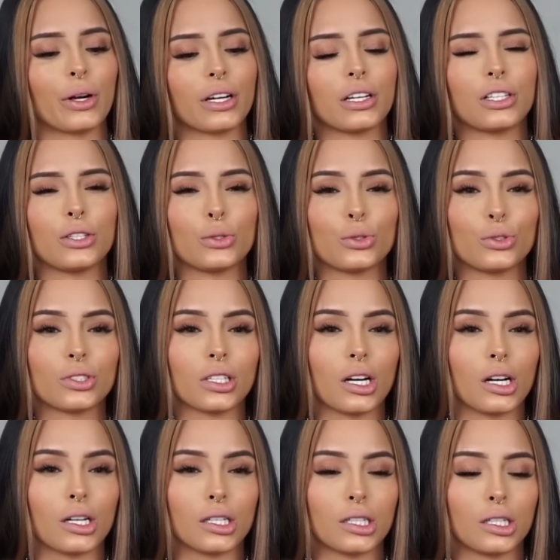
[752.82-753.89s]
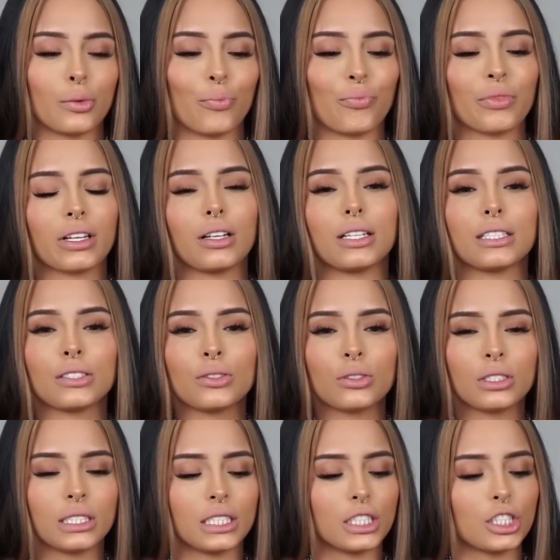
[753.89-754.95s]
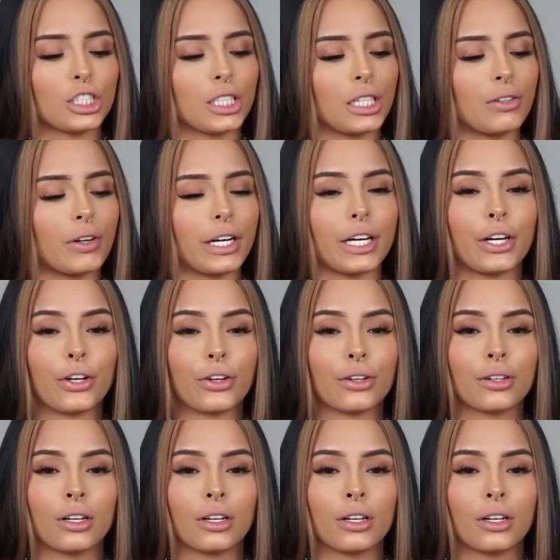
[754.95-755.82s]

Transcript: We're gonna use let's use this shade right here.